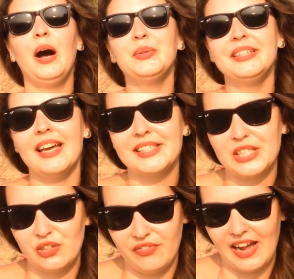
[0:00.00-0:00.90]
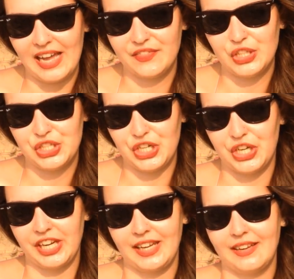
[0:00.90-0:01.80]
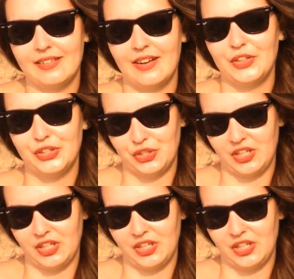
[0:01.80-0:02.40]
How did I survive the journey on a